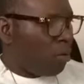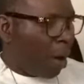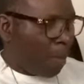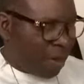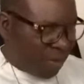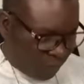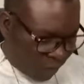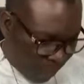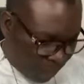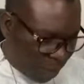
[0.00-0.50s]

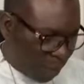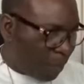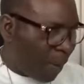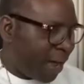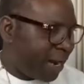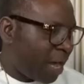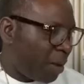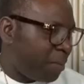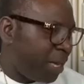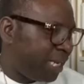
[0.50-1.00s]
ma me fa
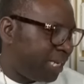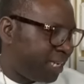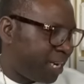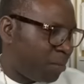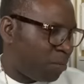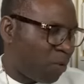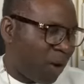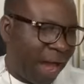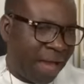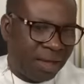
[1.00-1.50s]
paper na me
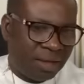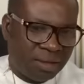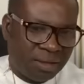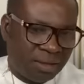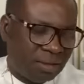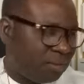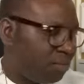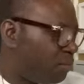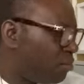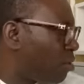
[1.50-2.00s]
nkyere mo why
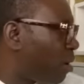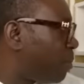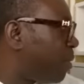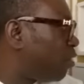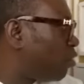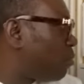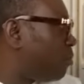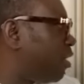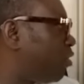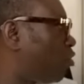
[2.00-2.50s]
ma
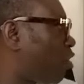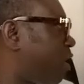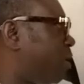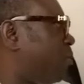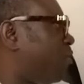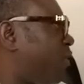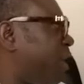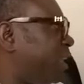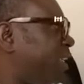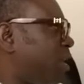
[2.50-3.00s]
me
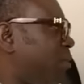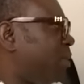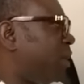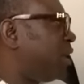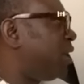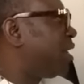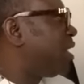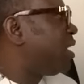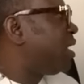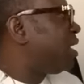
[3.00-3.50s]
sorry mo ba nkyere
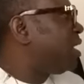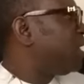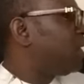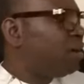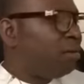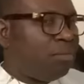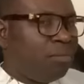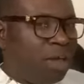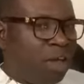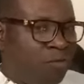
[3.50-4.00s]
me
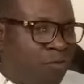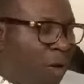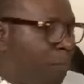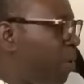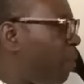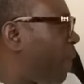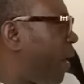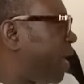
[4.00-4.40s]
me fa